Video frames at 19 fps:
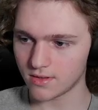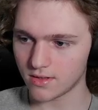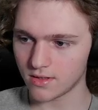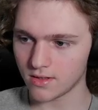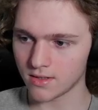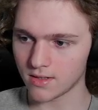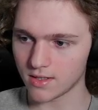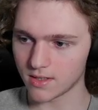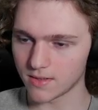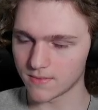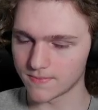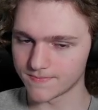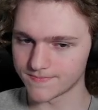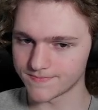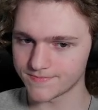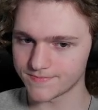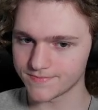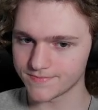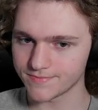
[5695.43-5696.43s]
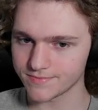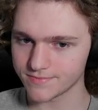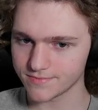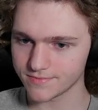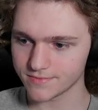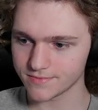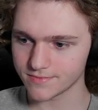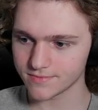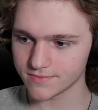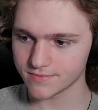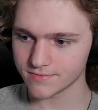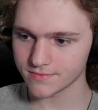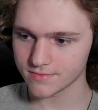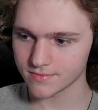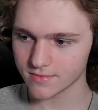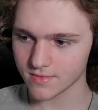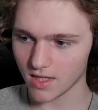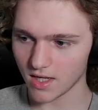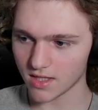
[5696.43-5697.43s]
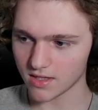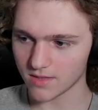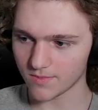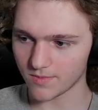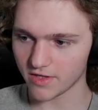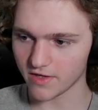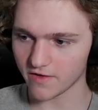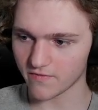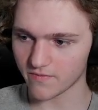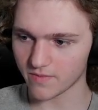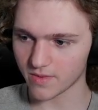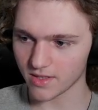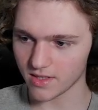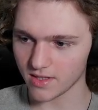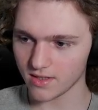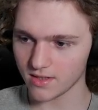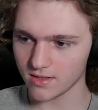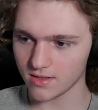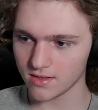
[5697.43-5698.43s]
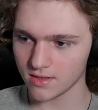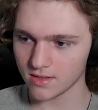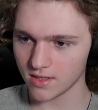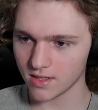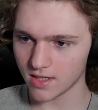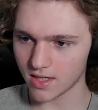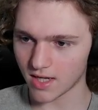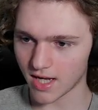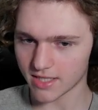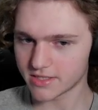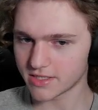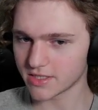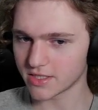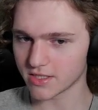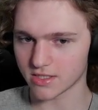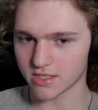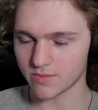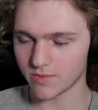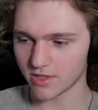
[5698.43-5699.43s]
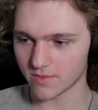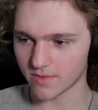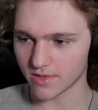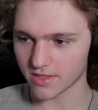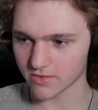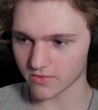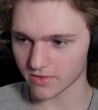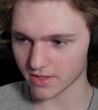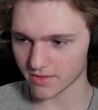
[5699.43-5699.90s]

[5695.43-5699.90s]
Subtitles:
And the PFP, I just experimented with like